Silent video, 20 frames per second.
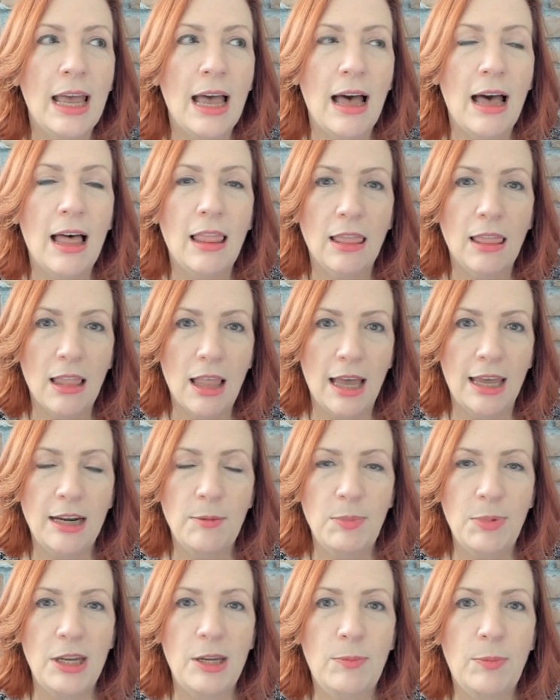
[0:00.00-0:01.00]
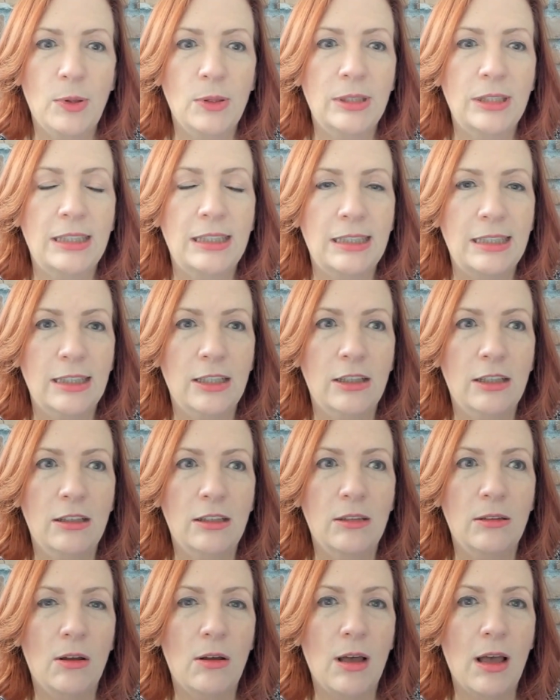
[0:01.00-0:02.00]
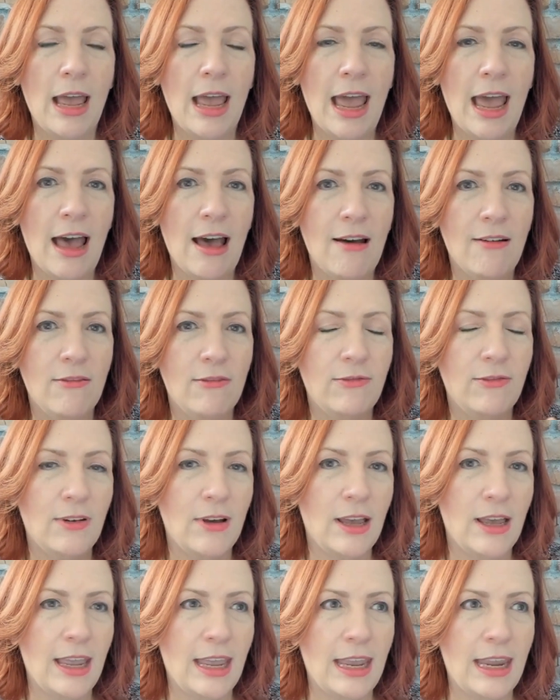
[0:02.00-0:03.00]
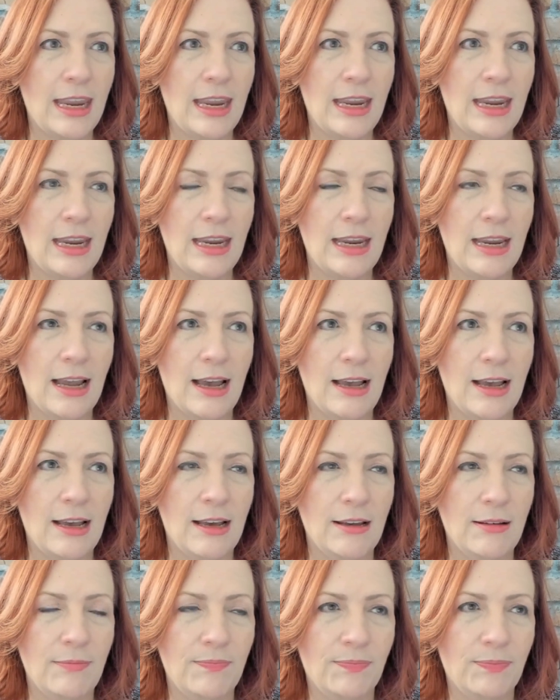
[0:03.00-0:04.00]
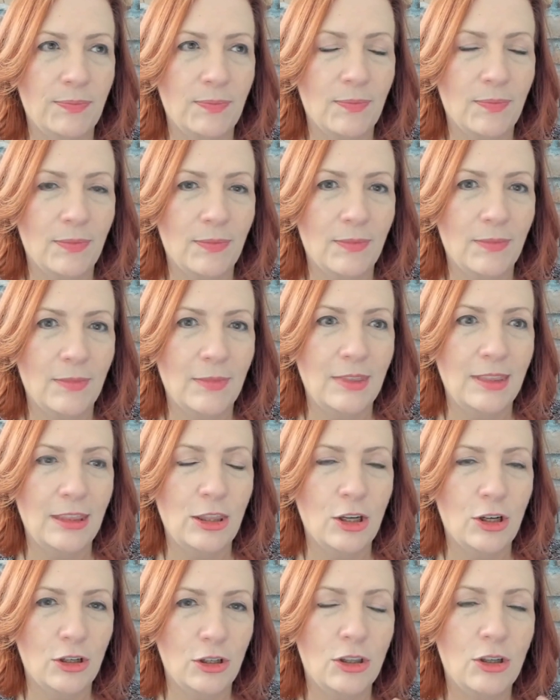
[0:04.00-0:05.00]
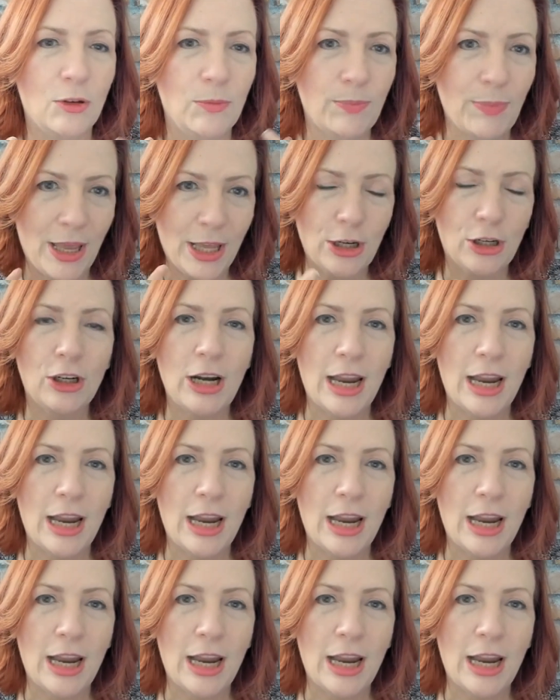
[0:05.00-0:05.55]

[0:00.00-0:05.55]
A lot of people still have a they're better